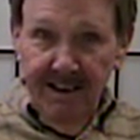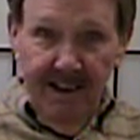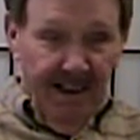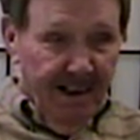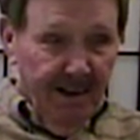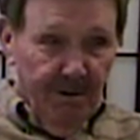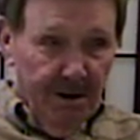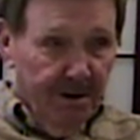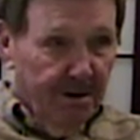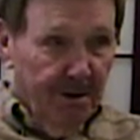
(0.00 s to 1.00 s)
And I
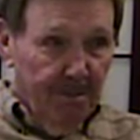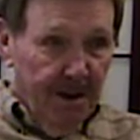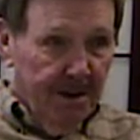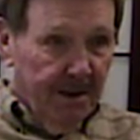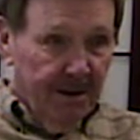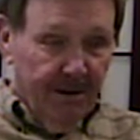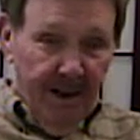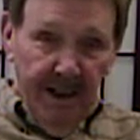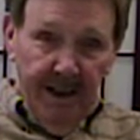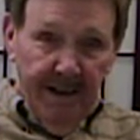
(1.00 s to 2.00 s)
went through the basic
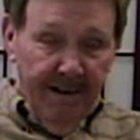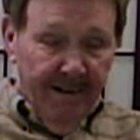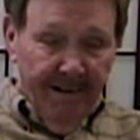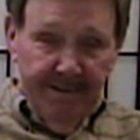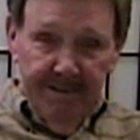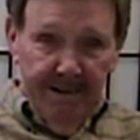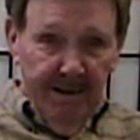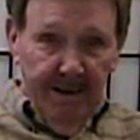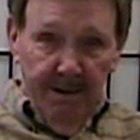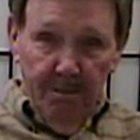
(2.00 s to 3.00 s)
training,
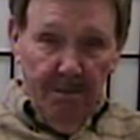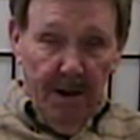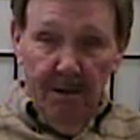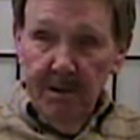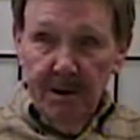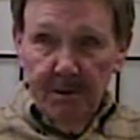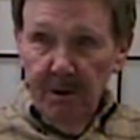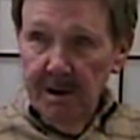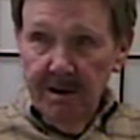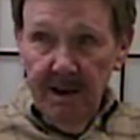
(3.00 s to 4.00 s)
probably as
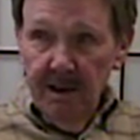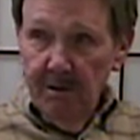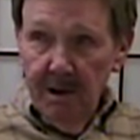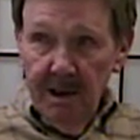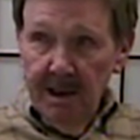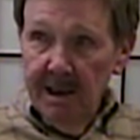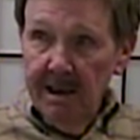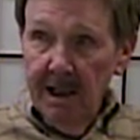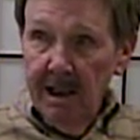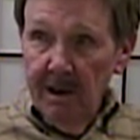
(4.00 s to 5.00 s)
well as anyone in the
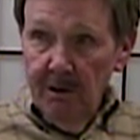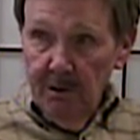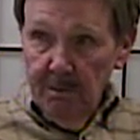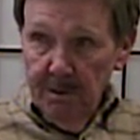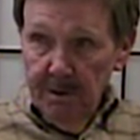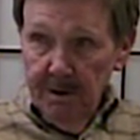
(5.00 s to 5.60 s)
entire group.